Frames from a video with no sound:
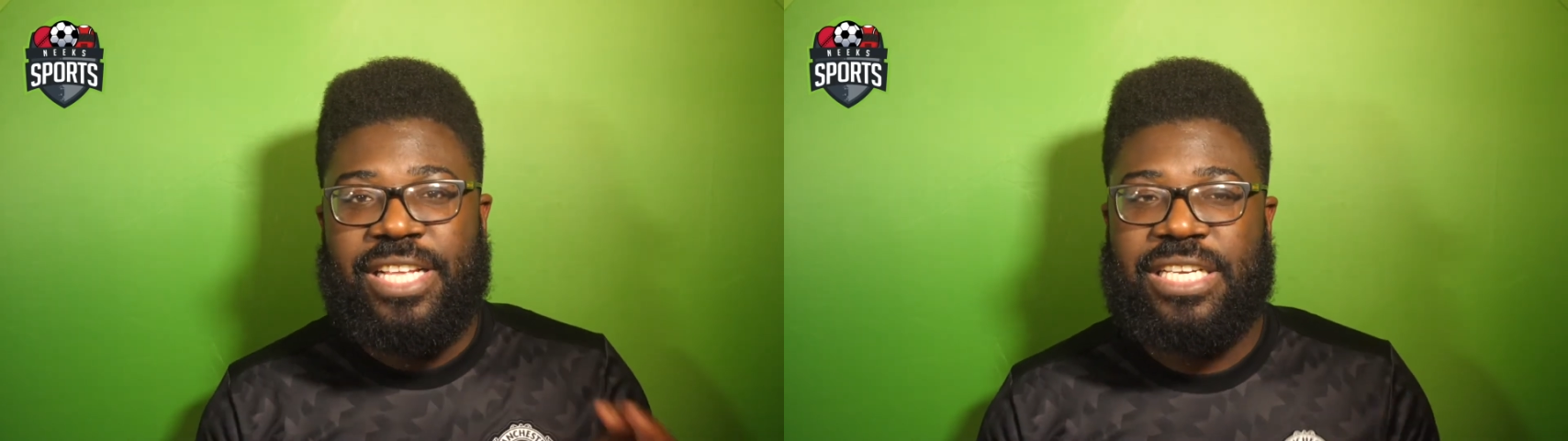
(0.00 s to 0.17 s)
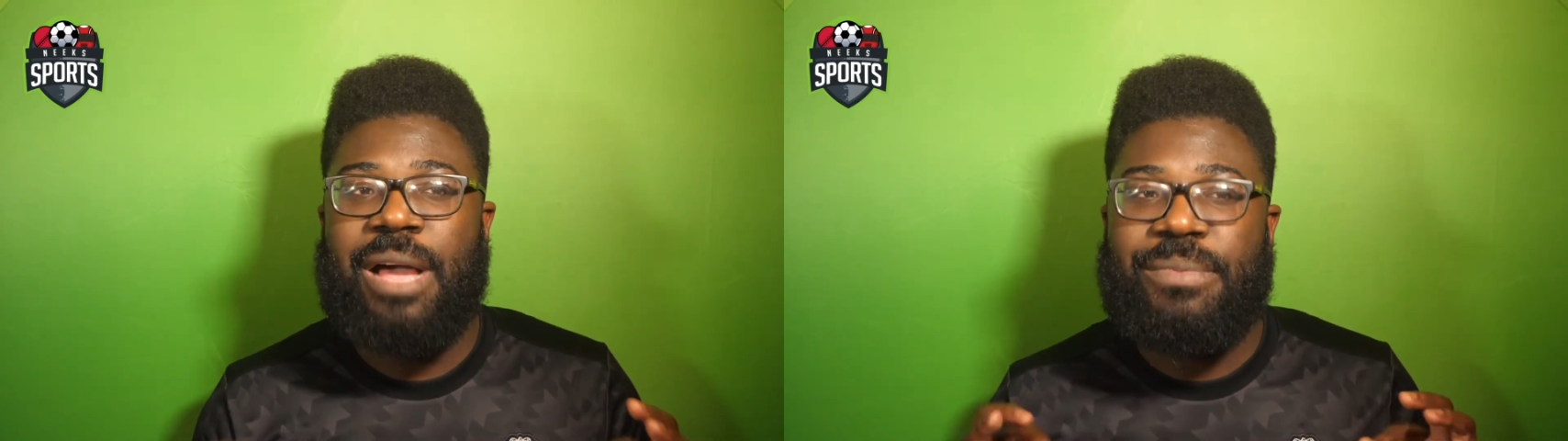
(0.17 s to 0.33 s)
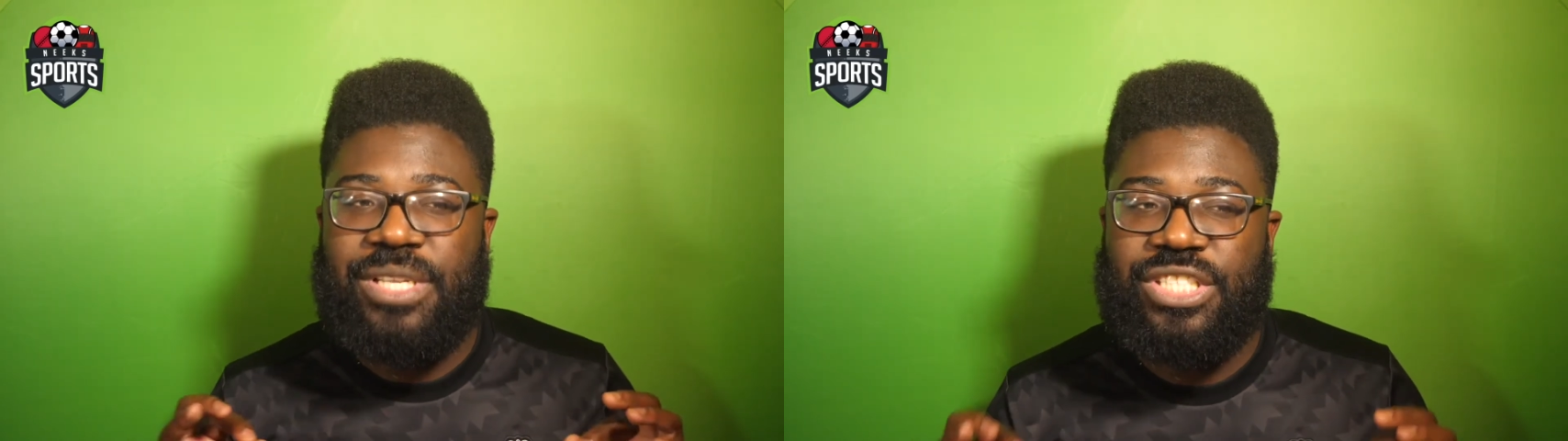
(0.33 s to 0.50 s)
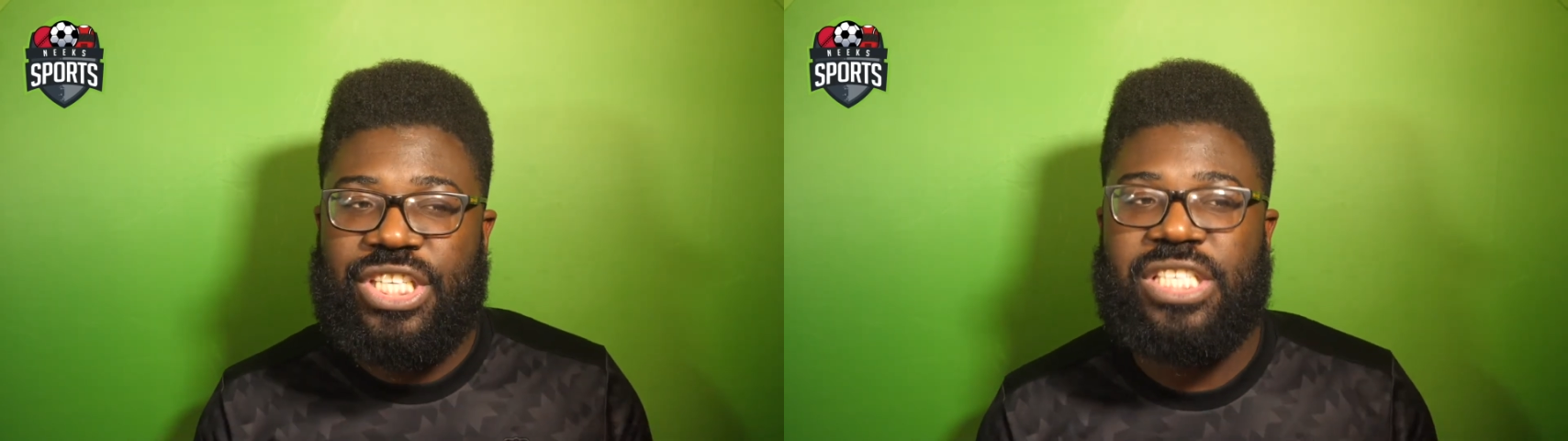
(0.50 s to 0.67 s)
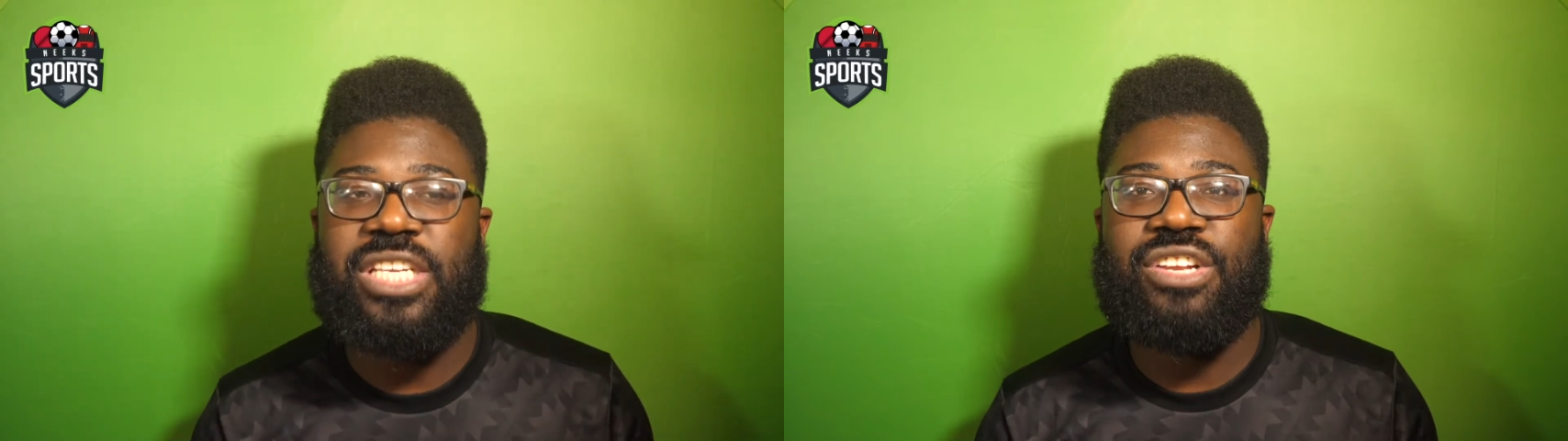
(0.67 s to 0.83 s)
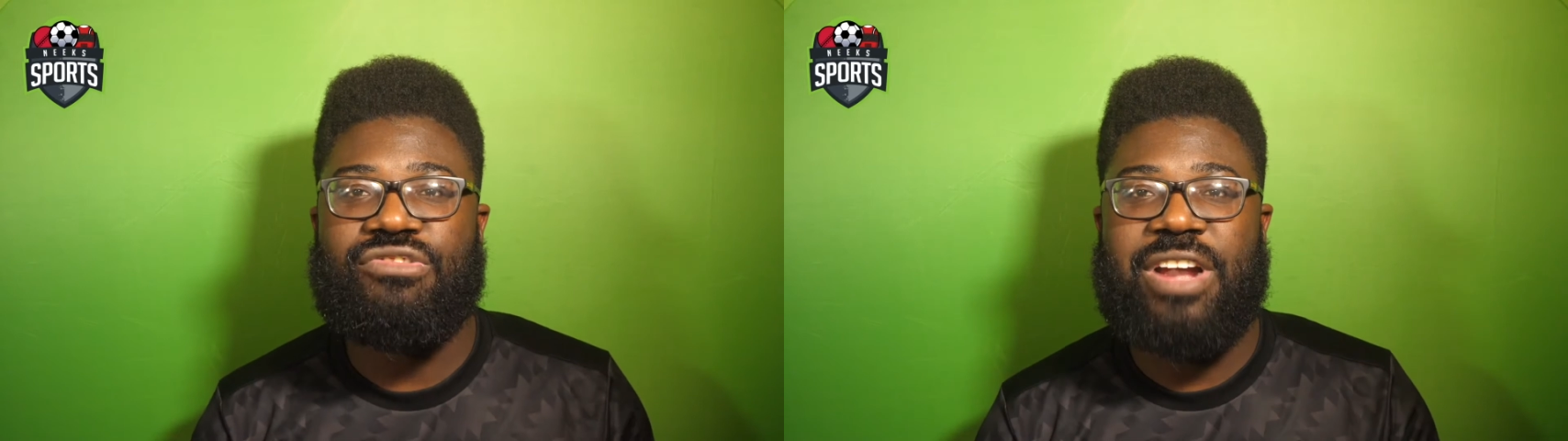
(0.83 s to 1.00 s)
coming just
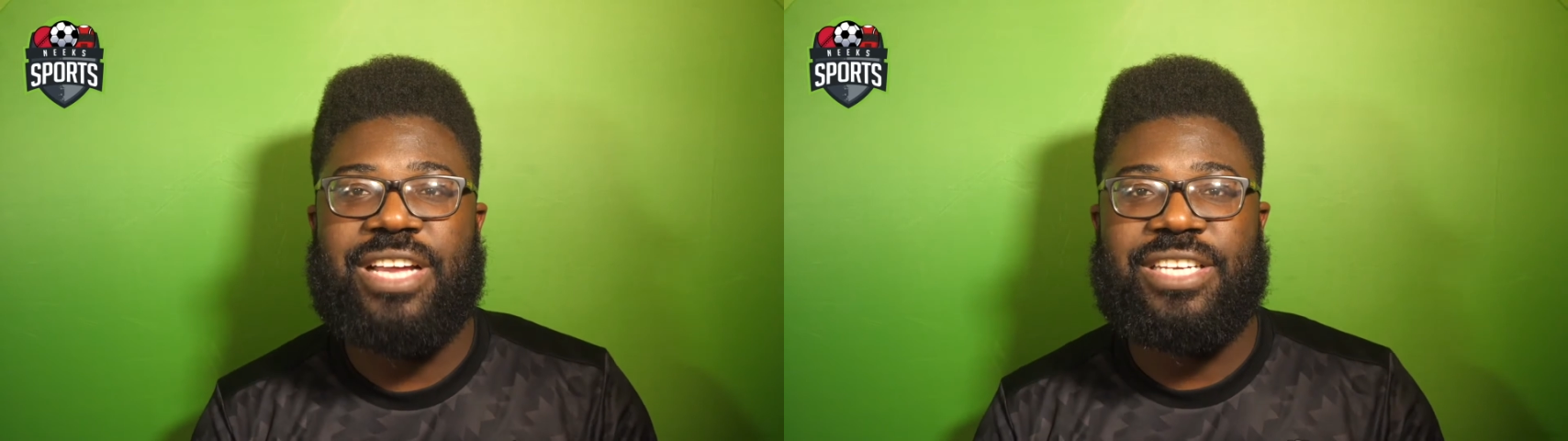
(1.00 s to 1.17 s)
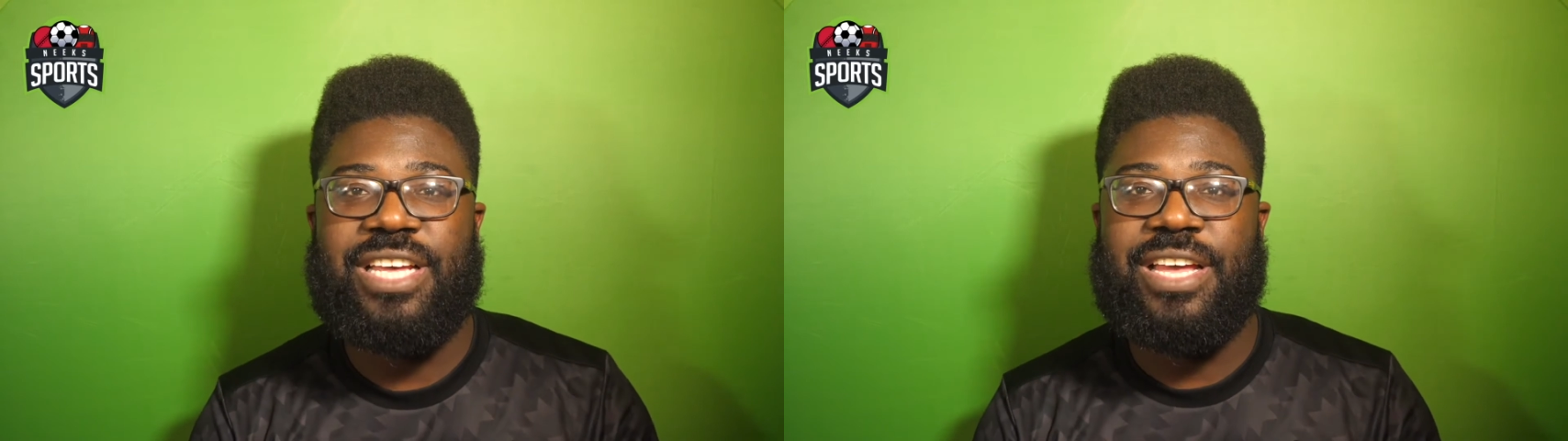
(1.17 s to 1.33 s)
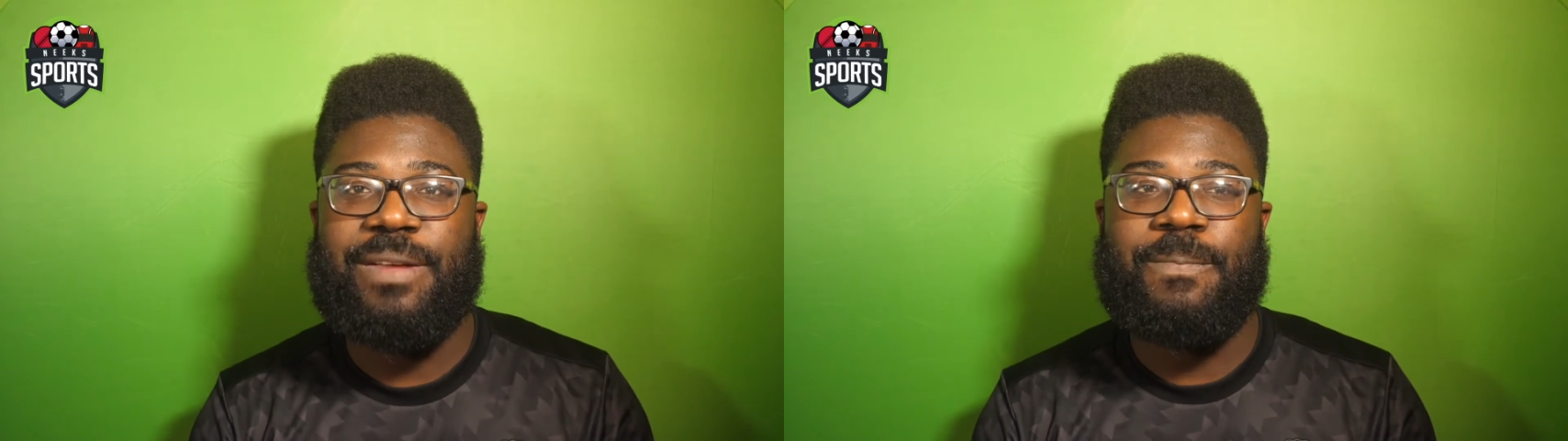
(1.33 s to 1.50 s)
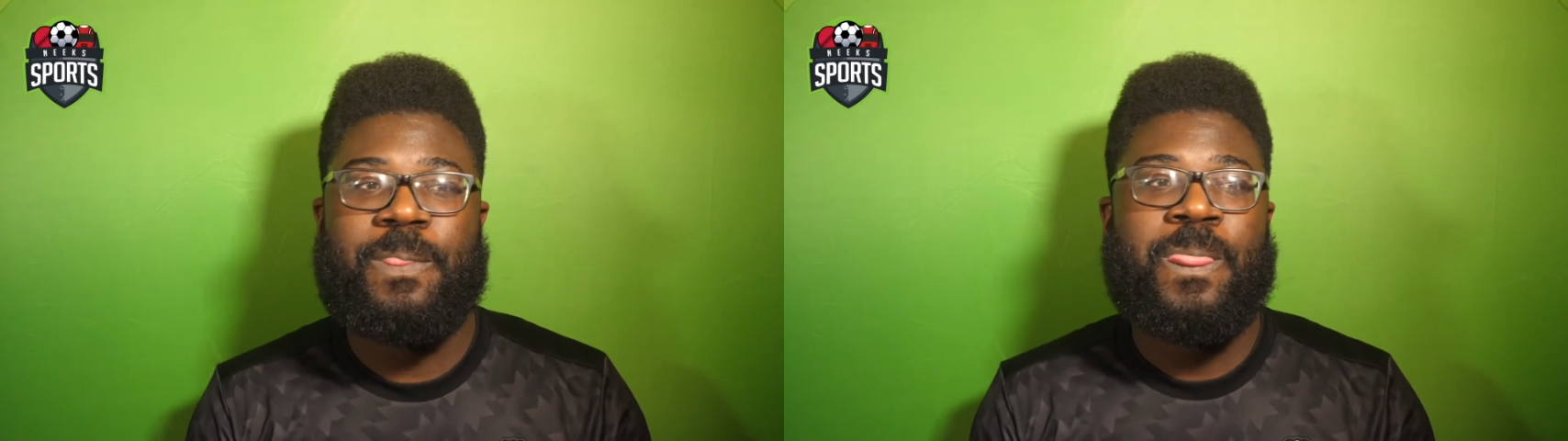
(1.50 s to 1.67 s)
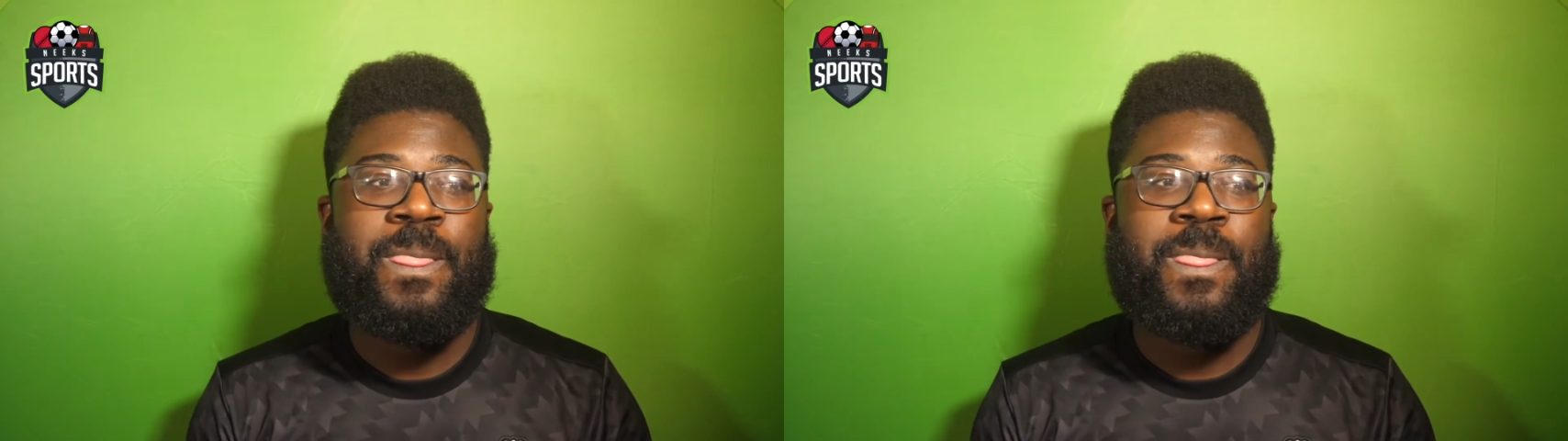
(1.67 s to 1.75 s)
at the right time.